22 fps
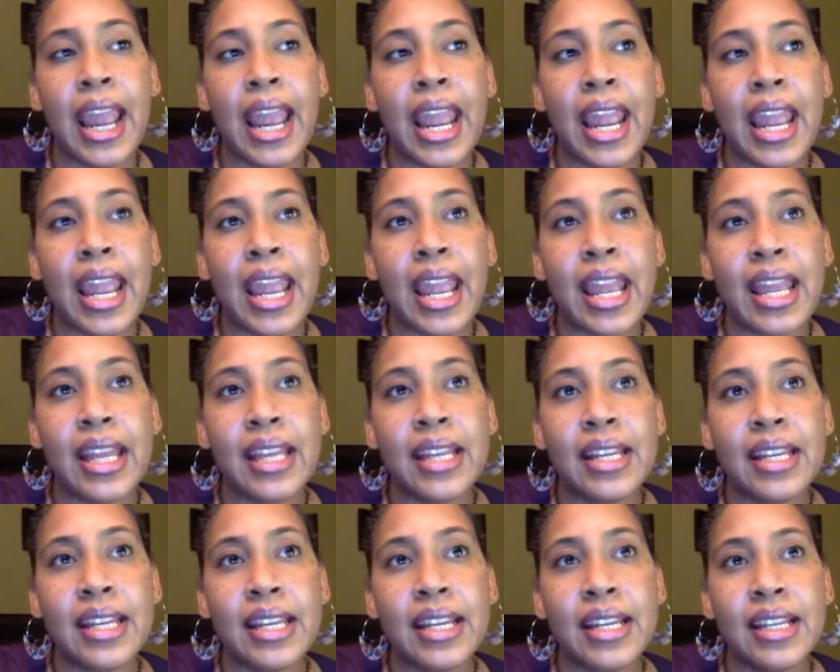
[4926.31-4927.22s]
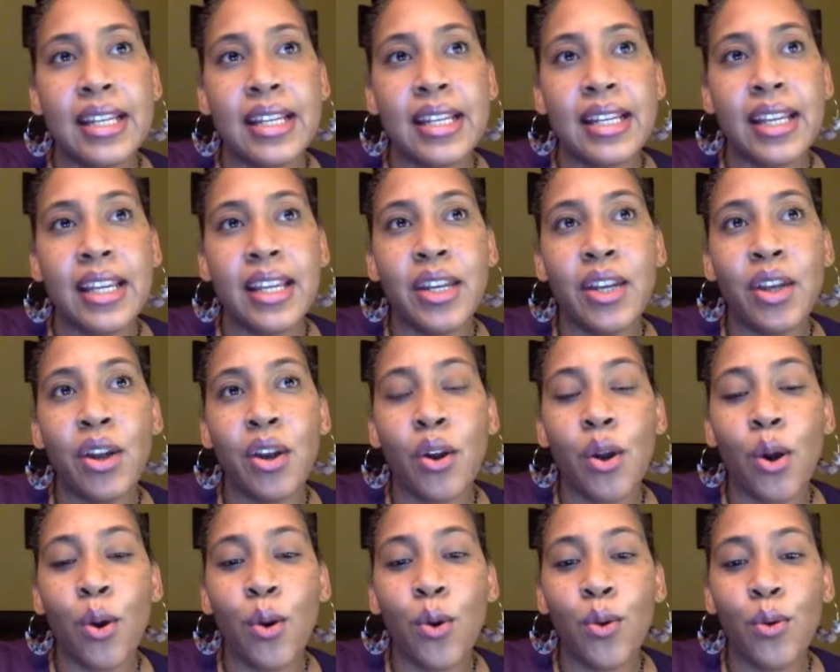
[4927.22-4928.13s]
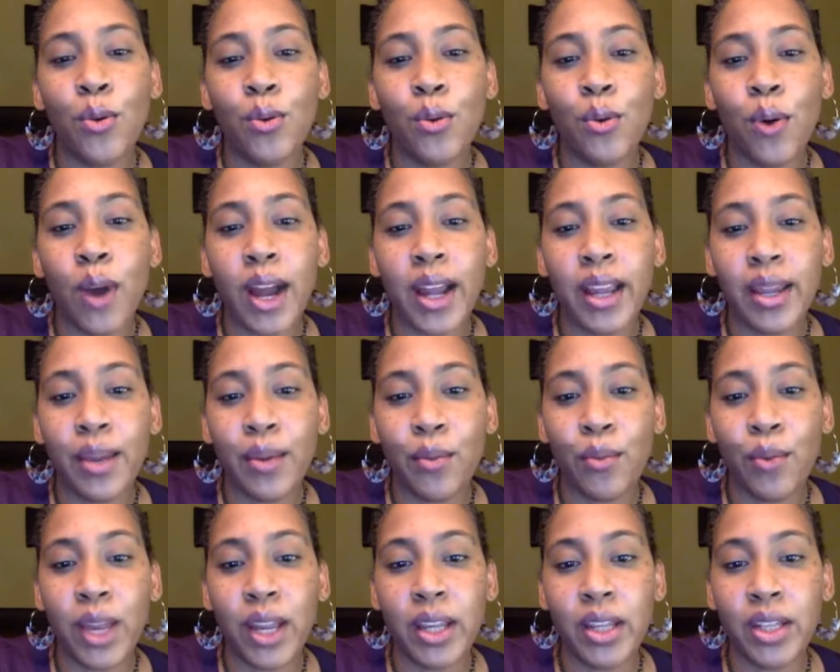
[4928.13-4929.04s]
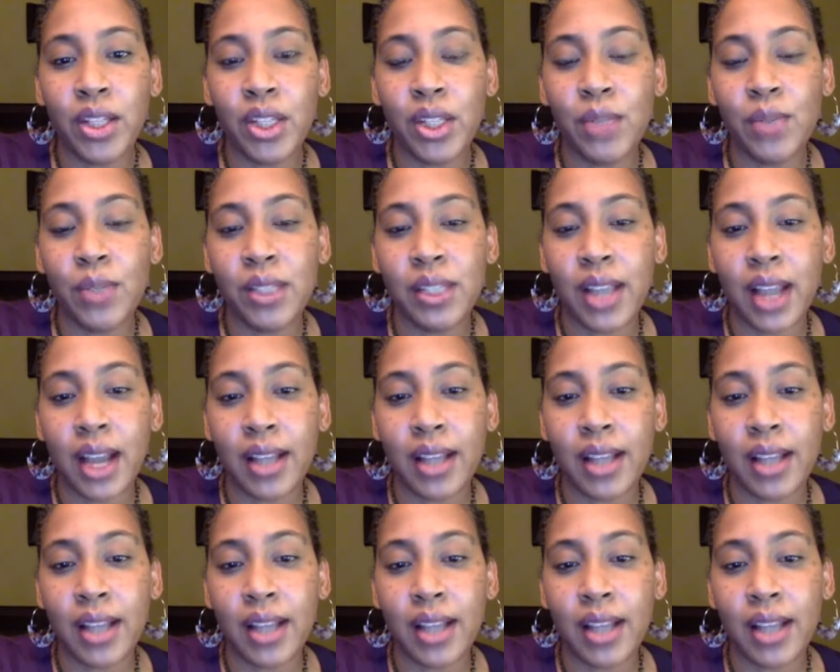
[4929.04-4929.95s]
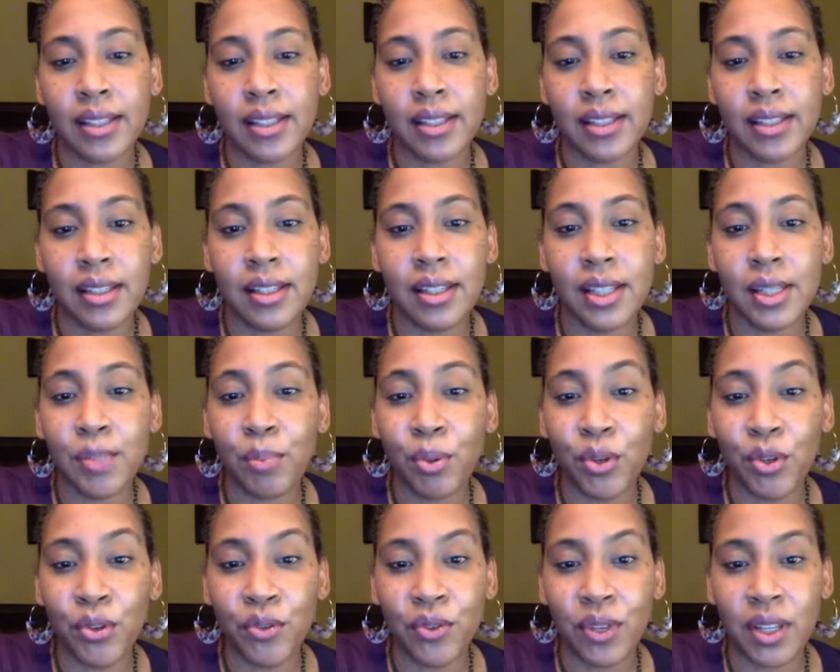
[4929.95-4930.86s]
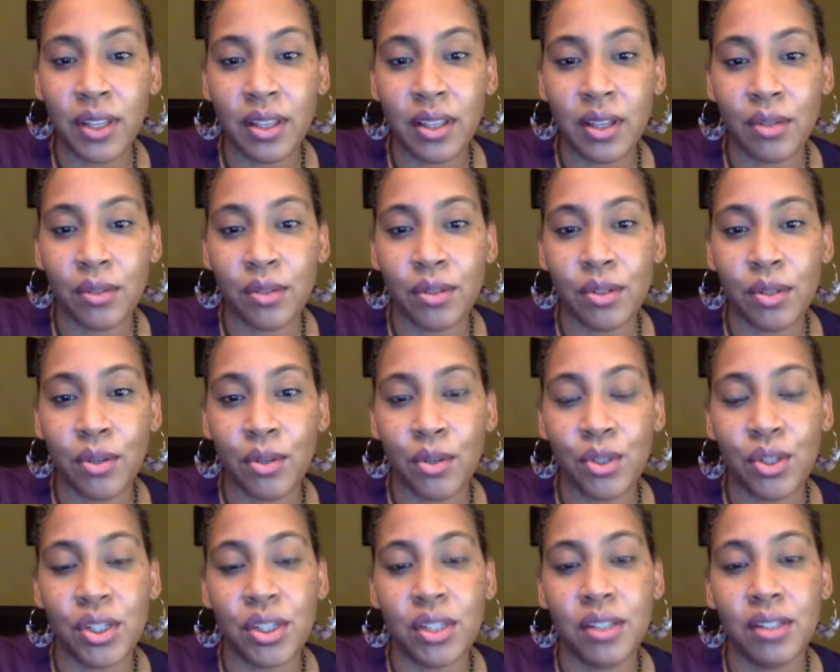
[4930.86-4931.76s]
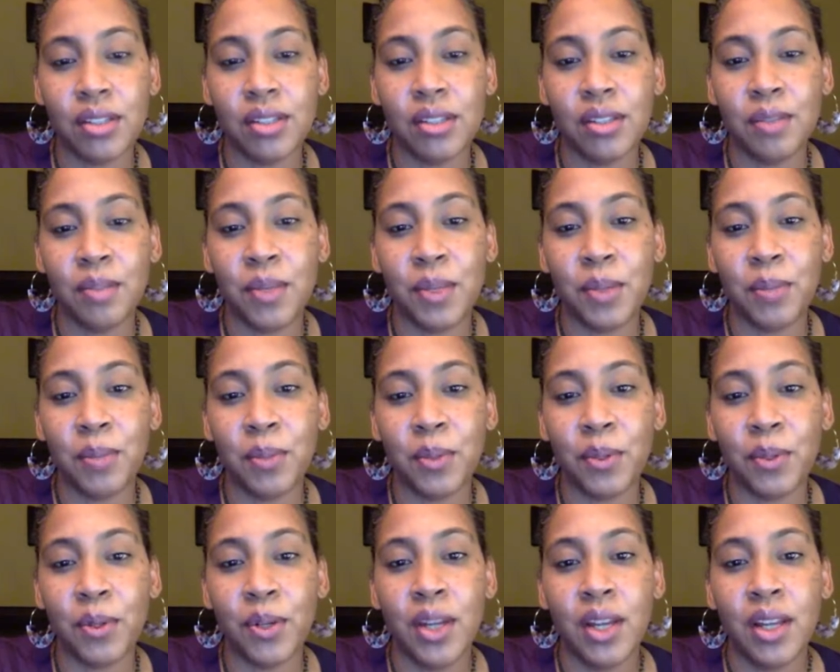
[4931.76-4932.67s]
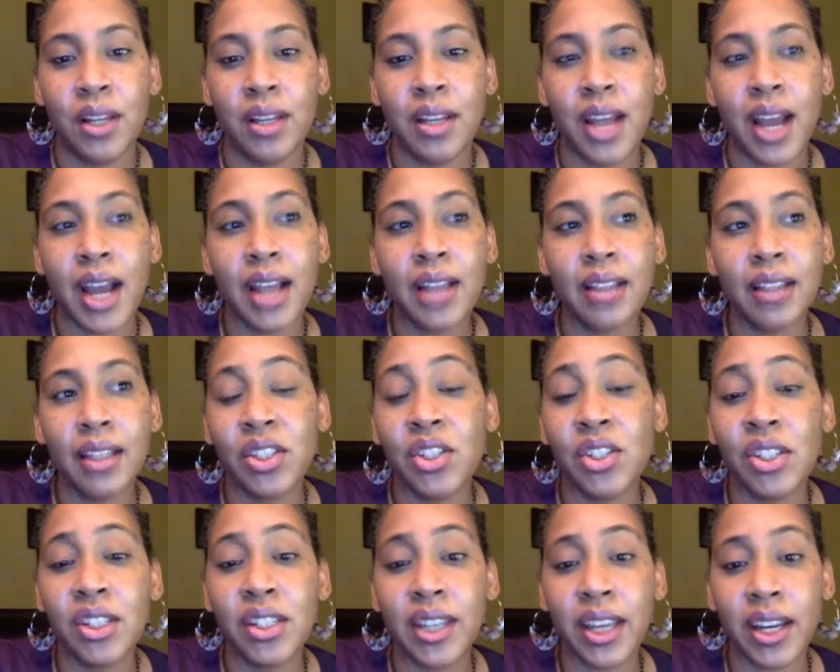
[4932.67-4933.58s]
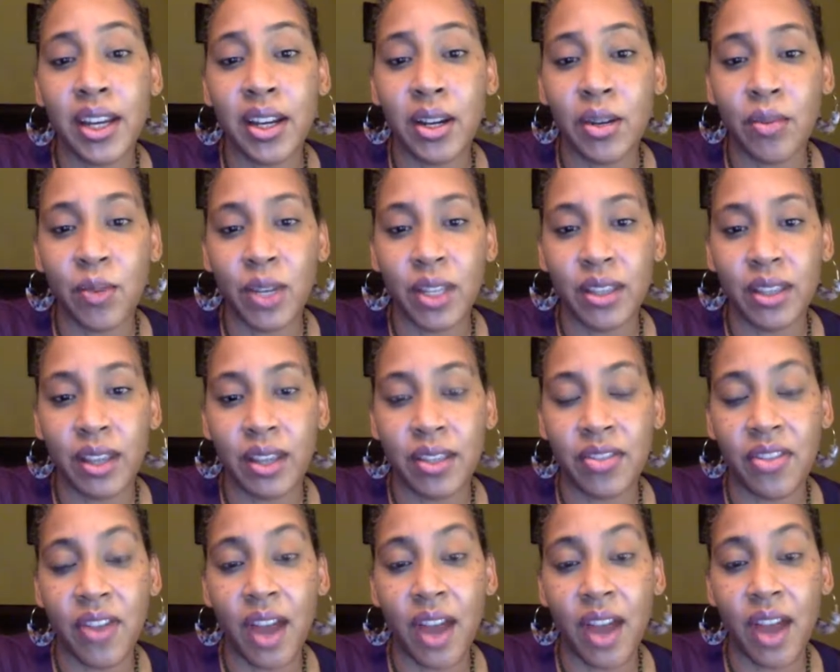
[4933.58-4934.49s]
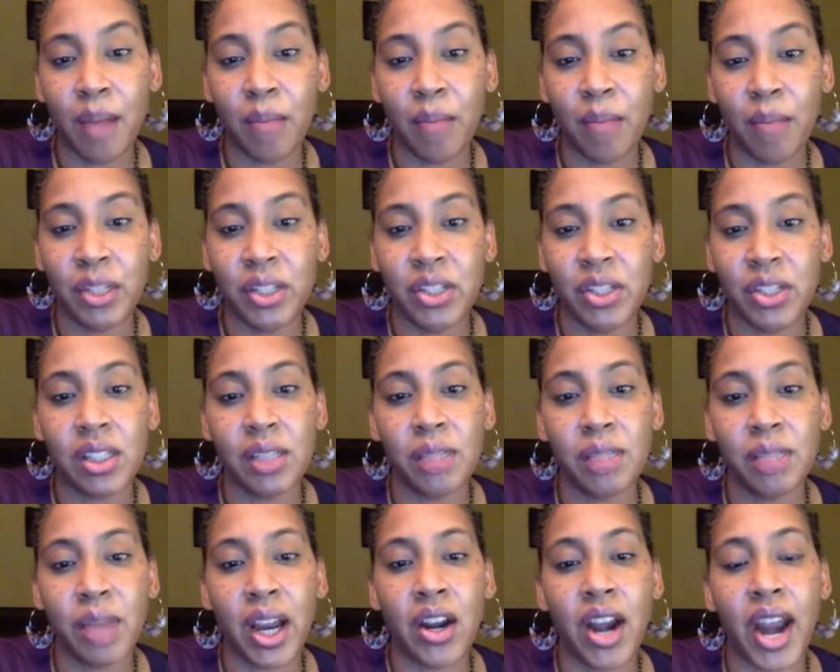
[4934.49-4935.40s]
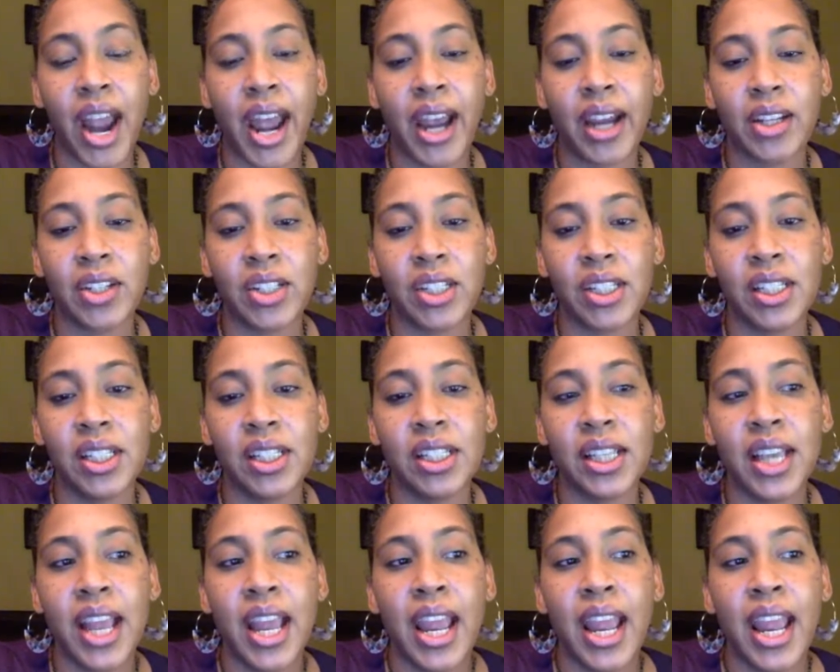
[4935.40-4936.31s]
And in her own quiet way, she was constantly disproving those notions to people. Not that she cared what they thought, but just by her actions.